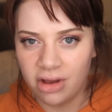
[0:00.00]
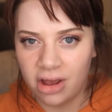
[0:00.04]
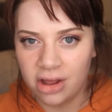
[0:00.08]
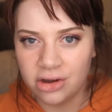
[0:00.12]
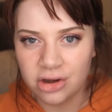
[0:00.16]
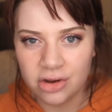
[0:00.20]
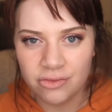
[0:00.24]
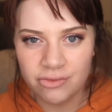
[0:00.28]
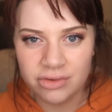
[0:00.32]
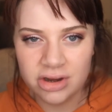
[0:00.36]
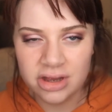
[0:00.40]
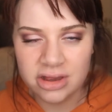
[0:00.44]
I
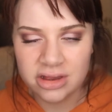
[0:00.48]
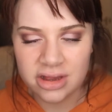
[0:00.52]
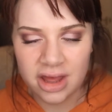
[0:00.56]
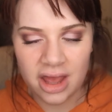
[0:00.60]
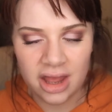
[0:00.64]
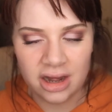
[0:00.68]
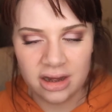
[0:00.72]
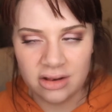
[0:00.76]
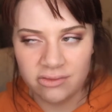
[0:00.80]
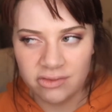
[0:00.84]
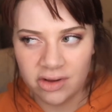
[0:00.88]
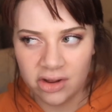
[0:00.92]
don't really set
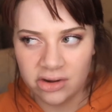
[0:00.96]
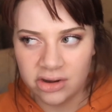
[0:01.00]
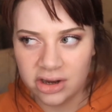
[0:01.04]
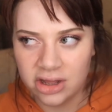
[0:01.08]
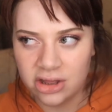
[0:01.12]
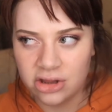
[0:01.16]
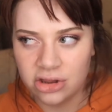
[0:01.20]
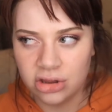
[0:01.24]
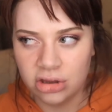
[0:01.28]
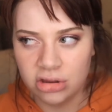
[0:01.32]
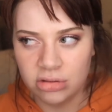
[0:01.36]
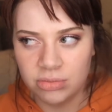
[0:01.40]
any
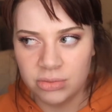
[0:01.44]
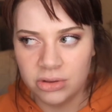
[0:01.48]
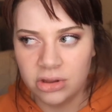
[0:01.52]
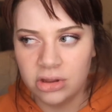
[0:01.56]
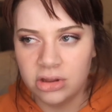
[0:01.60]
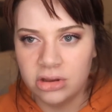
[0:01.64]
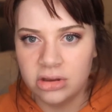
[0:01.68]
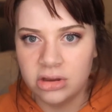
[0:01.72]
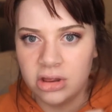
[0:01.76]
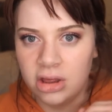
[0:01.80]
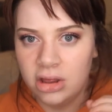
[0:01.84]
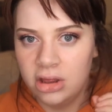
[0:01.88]
foundations
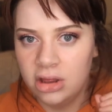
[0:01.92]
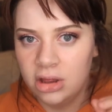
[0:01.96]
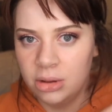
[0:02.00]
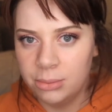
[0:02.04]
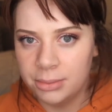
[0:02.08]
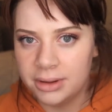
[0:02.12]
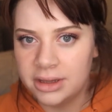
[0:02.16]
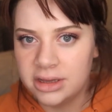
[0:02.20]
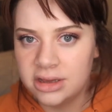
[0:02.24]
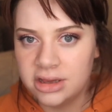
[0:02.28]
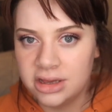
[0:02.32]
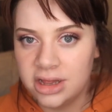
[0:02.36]
because
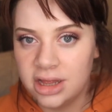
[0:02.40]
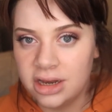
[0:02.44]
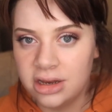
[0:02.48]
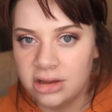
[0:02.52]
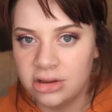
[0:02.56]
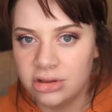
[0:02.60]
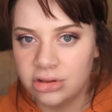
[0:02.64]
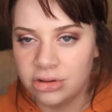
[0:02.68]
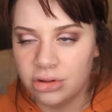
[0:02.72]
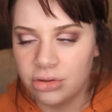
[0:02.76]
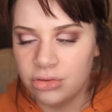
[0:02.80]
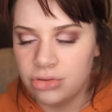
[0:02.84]
my skin
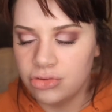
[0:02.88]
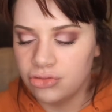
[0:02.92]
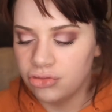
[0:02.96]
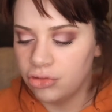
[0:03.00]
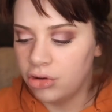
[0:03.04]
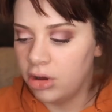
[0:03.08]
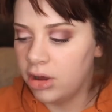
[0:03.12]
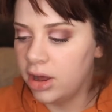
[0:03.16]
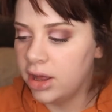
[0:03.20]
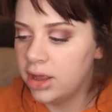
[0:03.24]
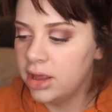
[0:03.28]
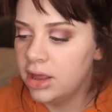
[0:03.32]
is so
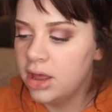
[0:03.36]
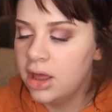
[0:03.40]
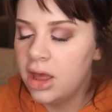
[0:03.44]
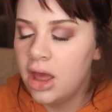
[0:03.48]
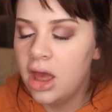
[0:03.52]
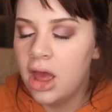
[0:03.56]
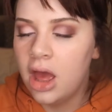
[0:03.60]
dry.